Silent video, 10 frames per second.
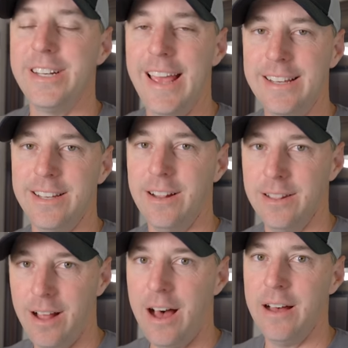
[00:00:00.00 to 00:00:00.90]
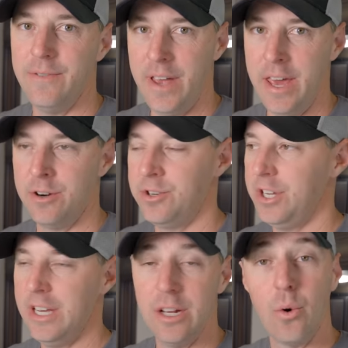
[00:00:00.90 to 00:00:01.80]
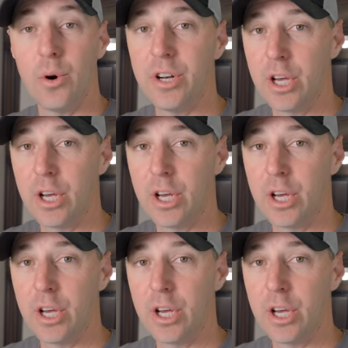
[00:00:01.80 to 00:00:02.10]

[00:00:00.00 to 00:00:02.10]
It takes a lot of energy in order